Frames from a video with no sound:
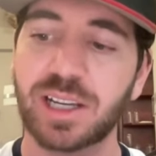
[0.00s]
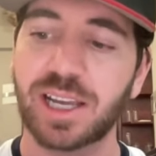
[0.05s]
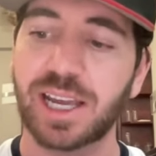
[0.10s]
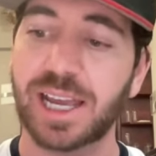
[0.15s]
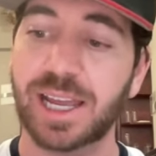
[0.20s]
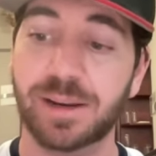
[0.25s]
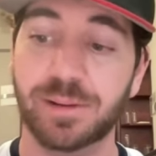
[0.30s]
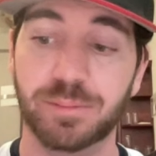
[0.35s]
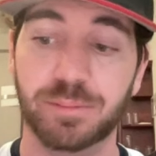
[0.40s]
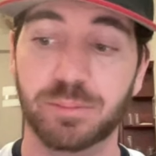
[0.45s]

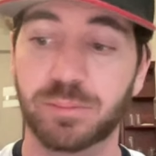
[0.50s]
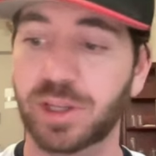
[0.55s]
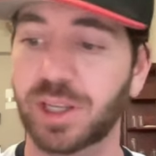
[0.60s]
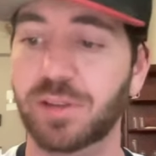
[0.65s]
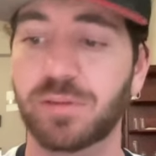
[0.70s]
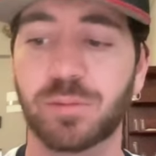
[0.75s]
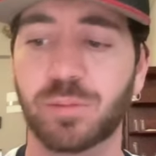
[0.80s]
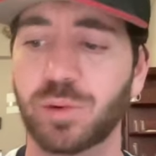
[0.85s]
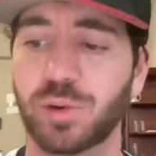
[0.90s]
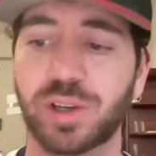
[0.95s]
and
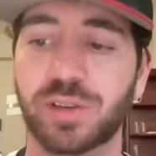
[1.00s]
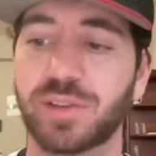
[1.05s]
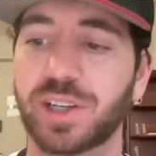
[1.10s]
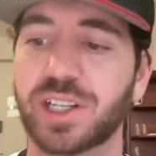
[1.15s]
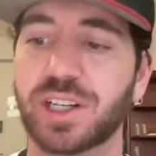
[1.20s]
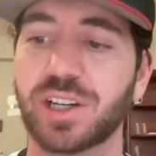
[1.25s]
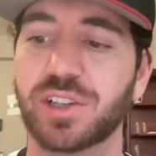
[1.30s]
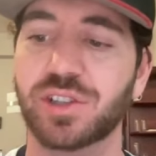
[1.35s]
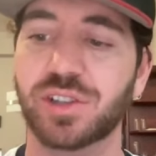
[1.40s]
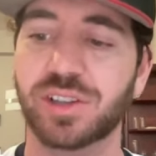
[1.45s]
we'll even
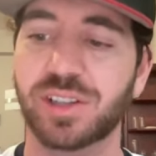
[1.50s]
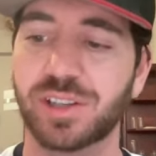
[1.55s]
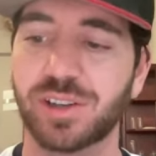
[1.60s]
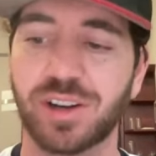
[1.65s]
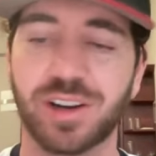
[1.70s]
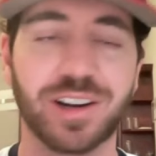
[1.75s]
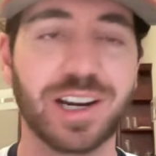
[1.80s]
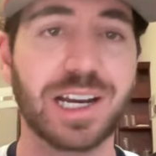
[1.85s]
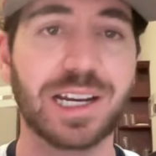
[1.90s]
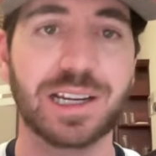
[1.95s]
cut you a deal,
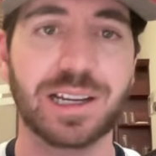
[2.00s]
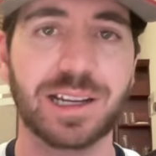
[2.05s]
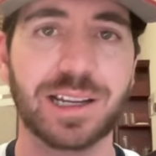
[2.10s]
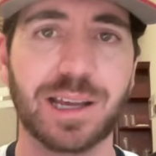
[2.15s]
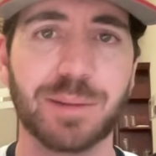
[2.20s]
all right?